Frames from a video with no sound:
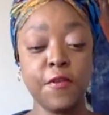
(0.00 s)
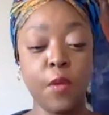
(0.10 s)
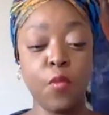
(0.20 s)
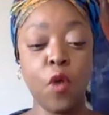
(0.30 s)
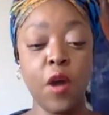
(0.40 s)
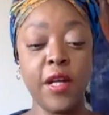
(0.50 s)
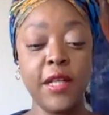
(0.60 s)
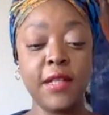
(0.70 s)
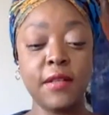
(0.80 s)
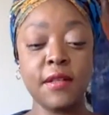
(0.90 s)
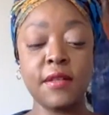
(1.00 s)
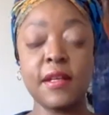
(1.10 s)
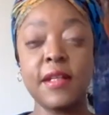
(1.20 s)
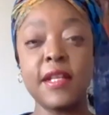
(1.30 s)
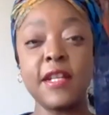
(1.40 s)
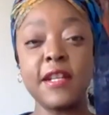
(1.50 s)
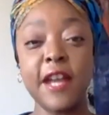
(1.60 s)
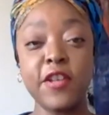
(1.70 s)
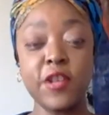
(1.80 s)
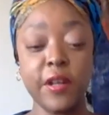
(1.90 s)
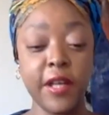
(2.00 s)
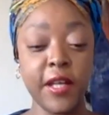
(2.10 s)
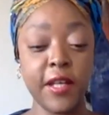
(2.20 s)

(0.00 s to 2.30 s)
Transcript: from Warri Delta State in Nigeria.